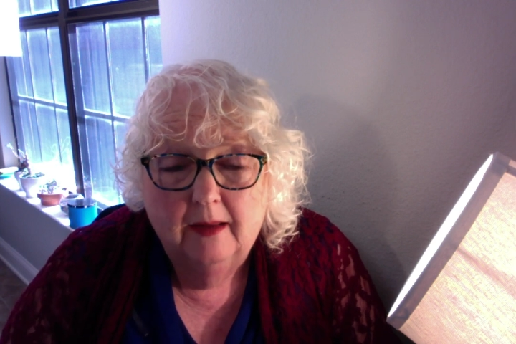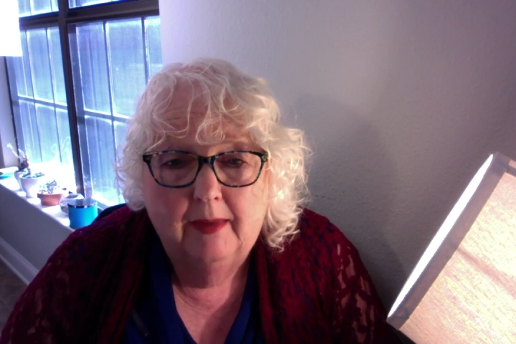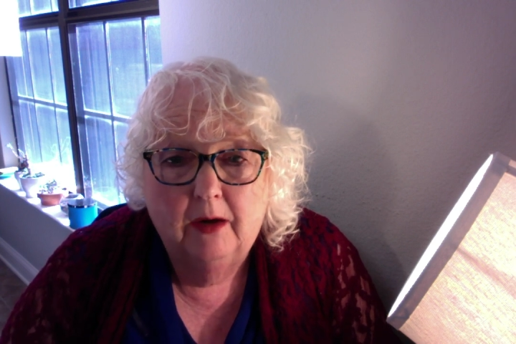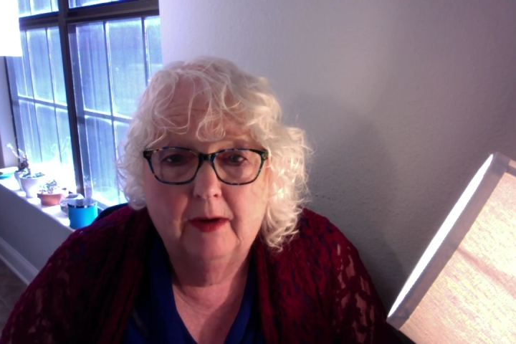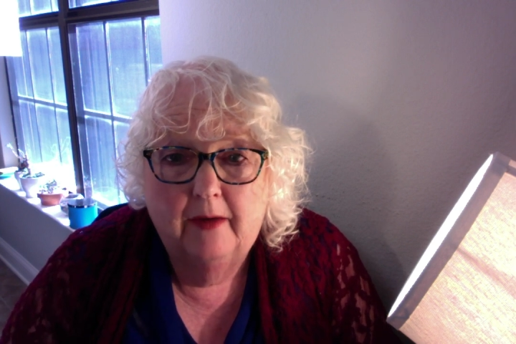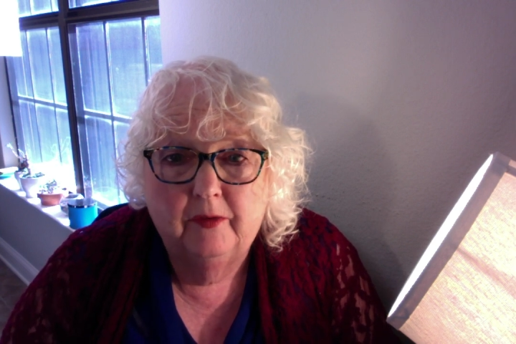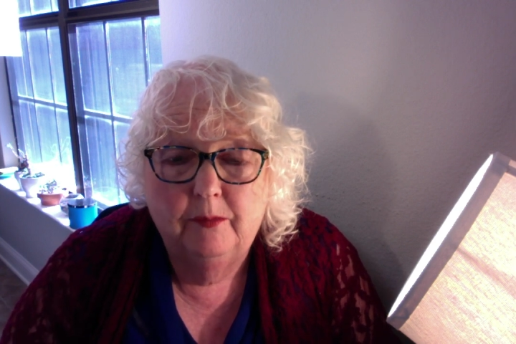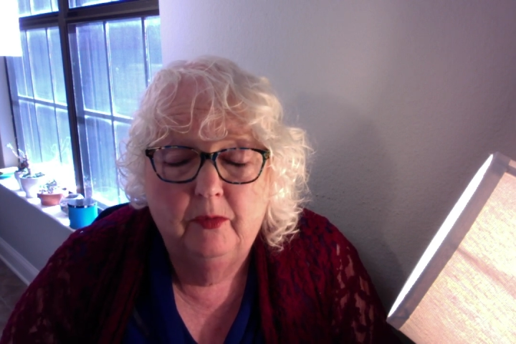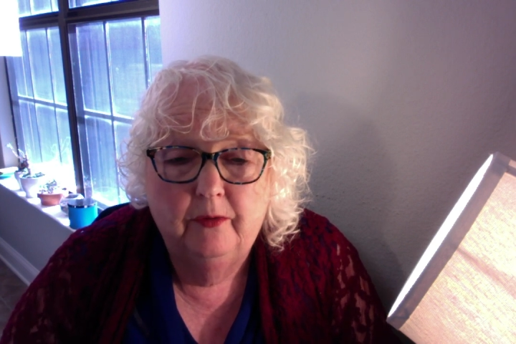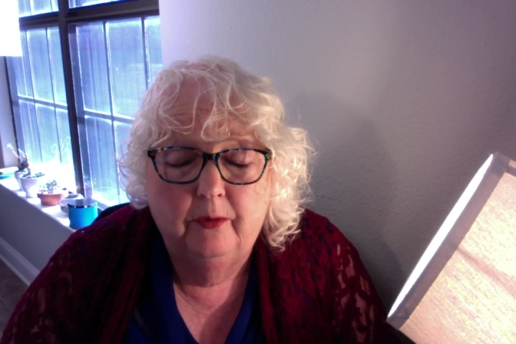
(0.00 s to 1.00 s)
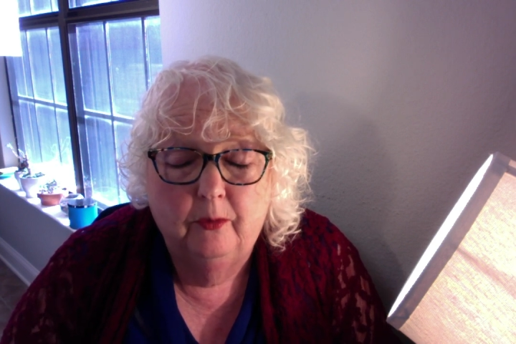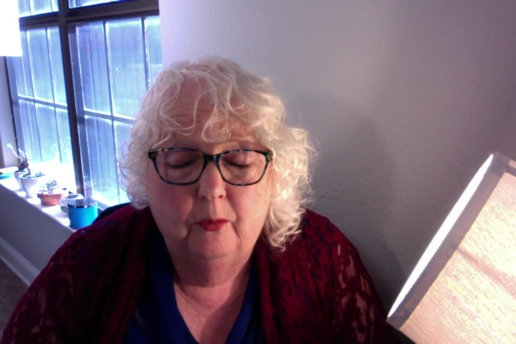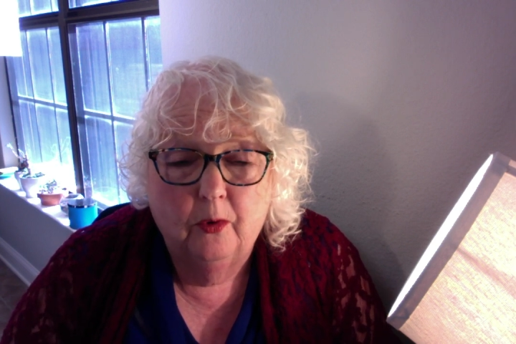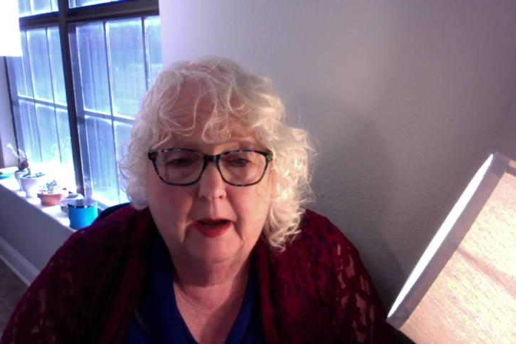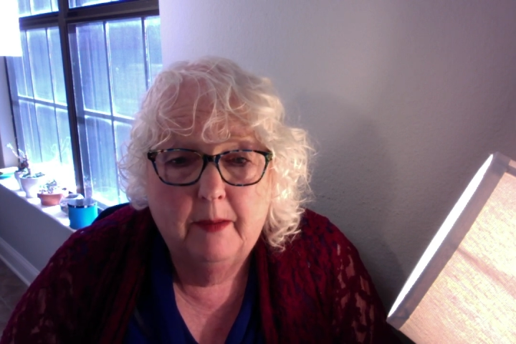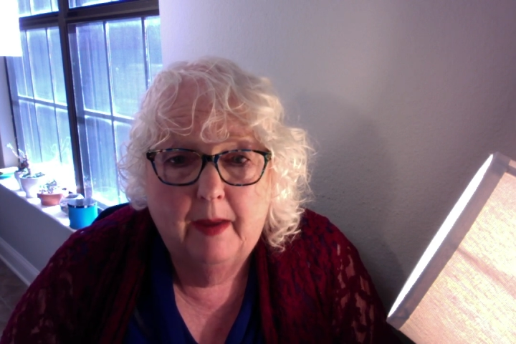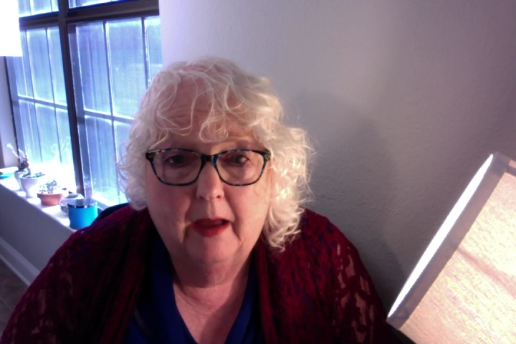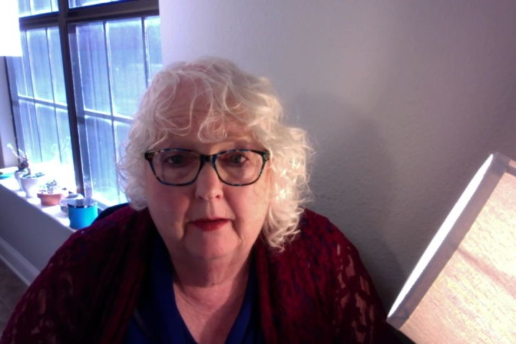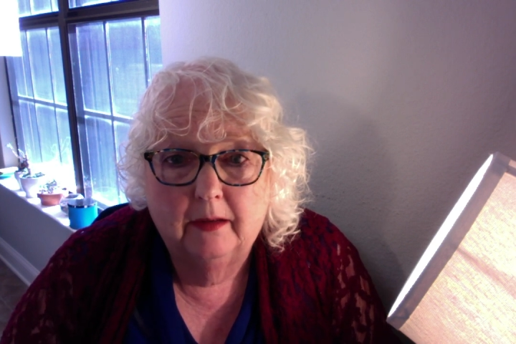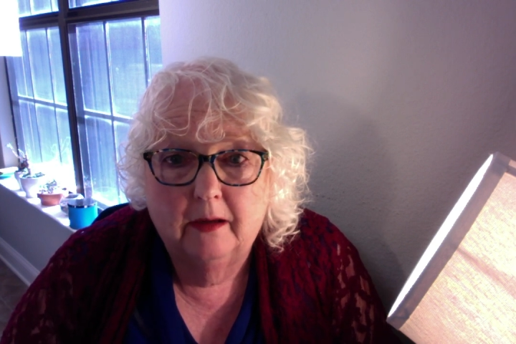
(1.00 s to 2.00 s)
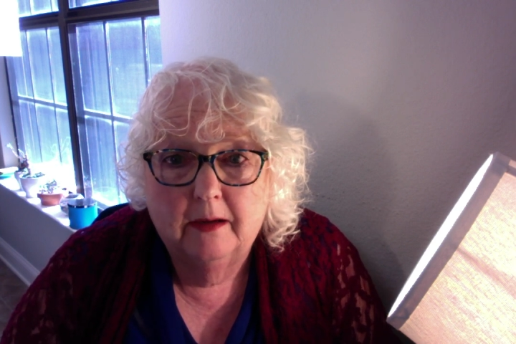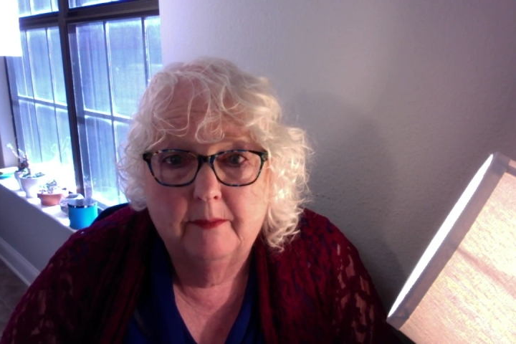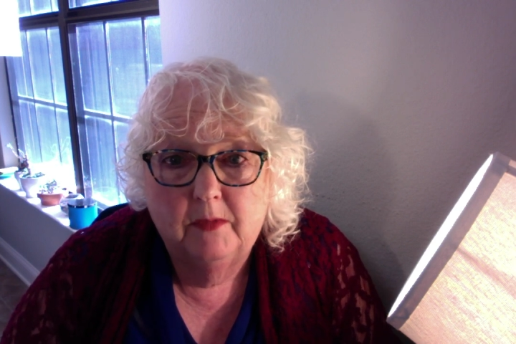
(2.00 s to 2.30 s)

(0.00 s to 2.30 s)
They don't have to move, worry about um,